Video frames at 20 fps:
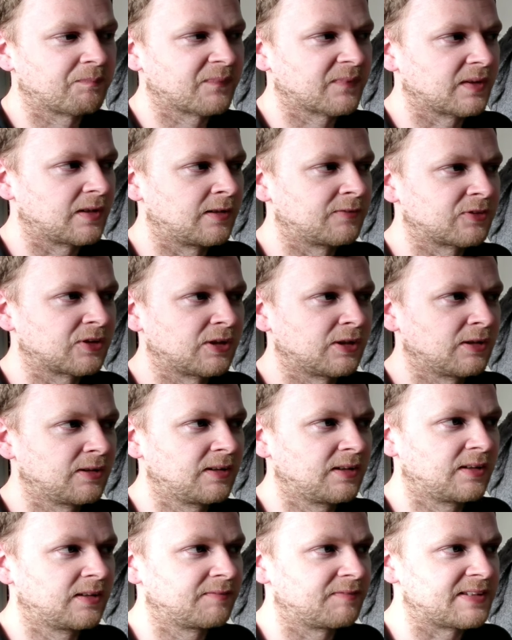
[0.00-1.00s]
Overall,
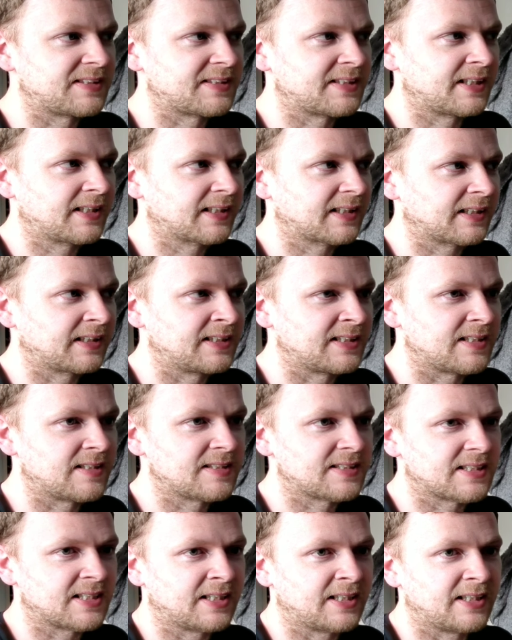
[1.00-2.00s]
this deck
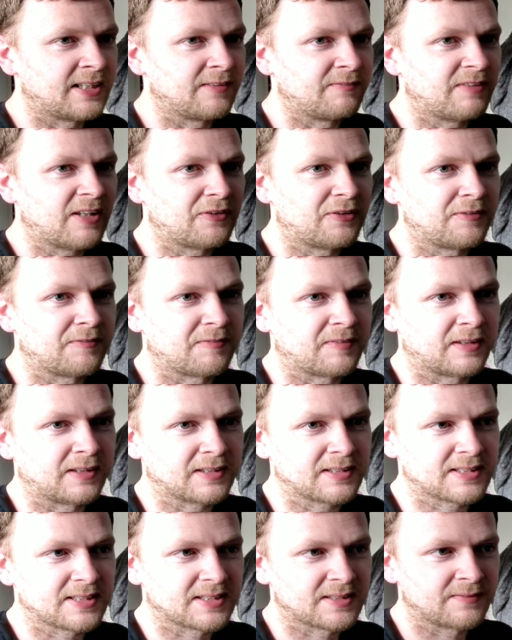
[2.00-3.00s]
is a very
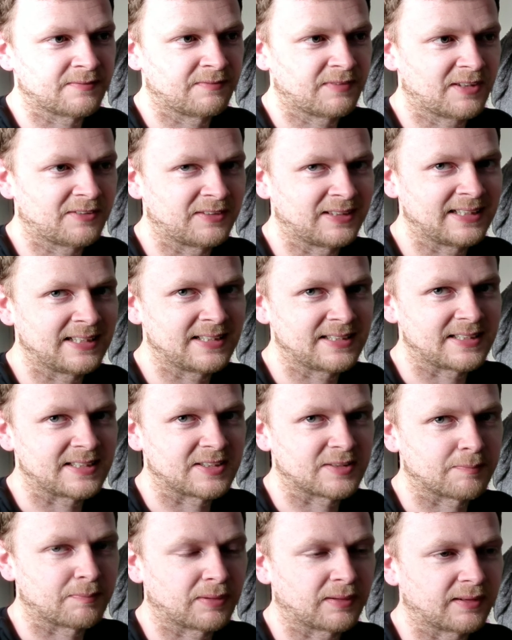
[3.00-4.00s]
fast, very easy
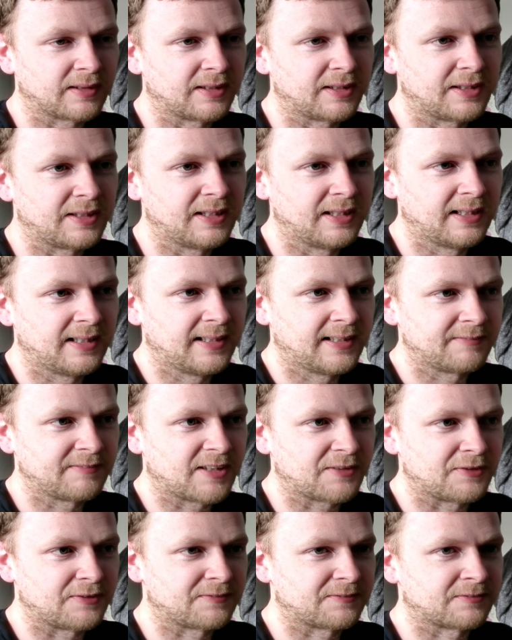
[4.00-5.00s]
to play,
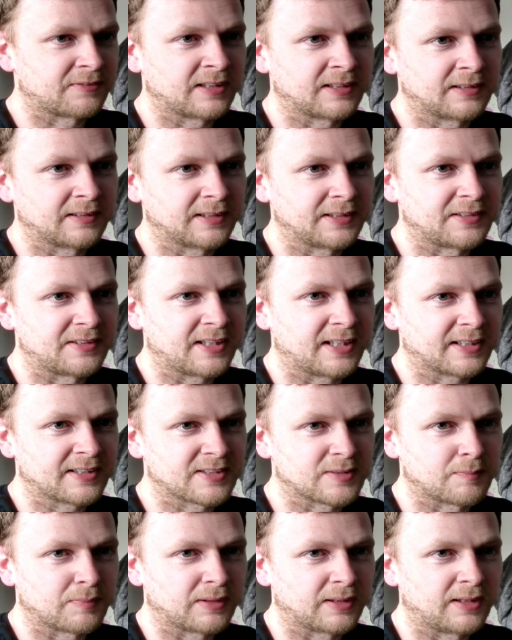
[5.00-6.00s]
very friendly deck
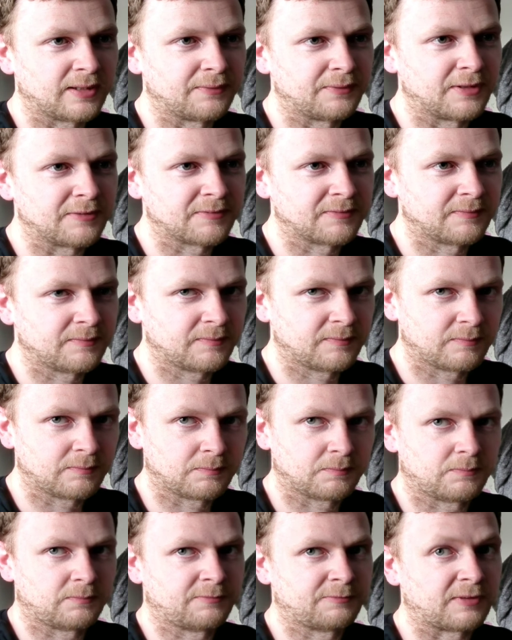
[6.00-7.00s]
to play with.
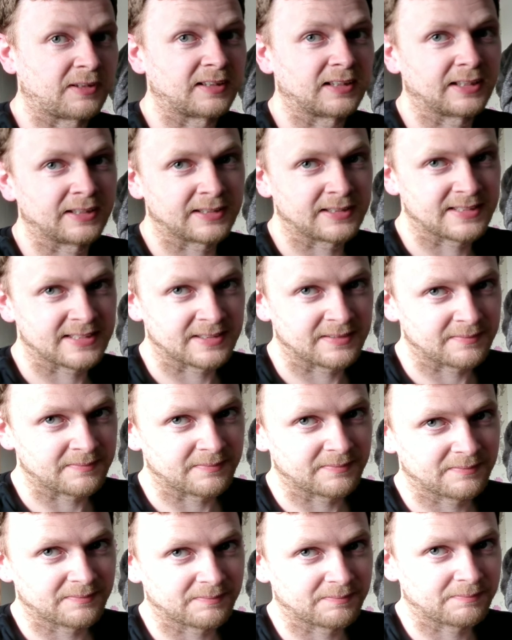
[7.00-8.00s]
Friendly as in
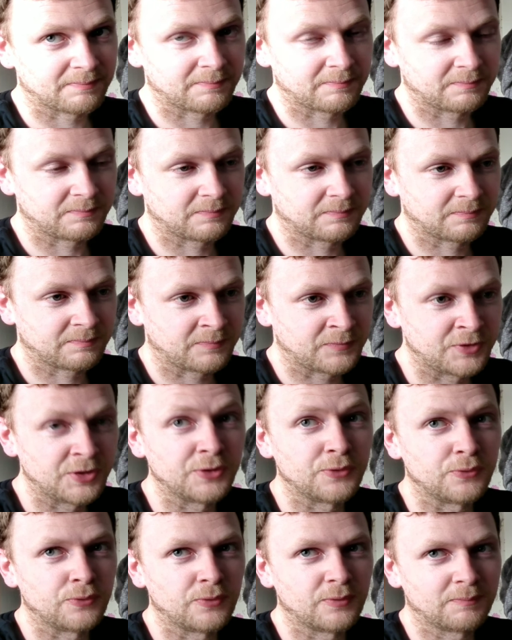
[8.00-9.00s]

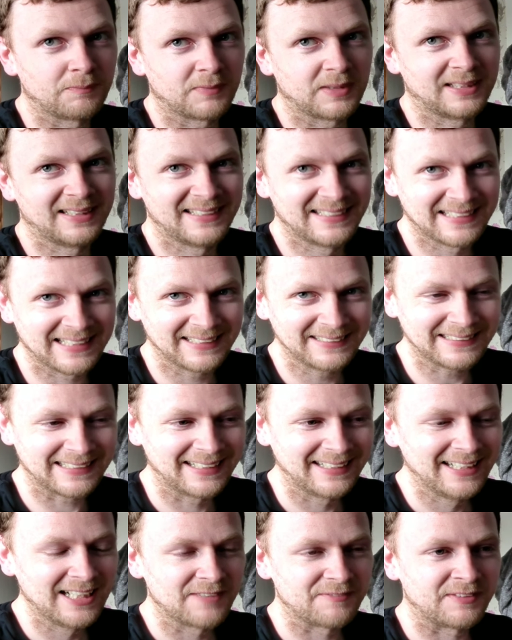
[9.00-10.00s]
you,
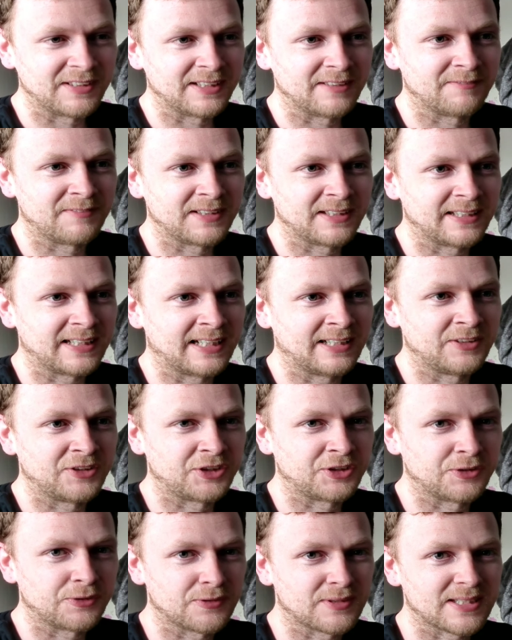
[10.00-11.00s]
the end
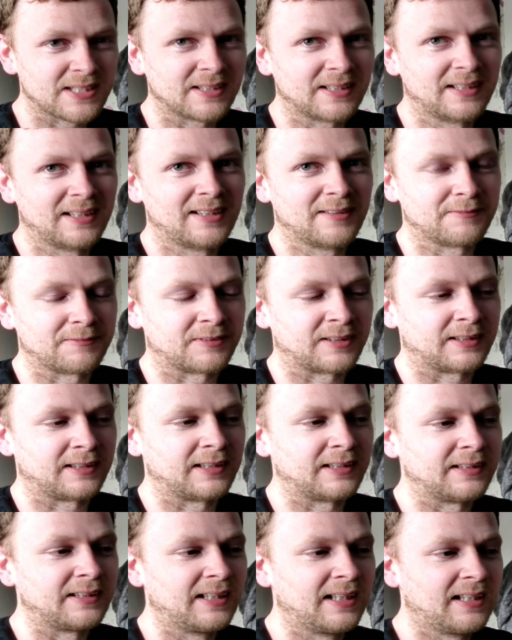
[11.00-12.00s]
user friendly.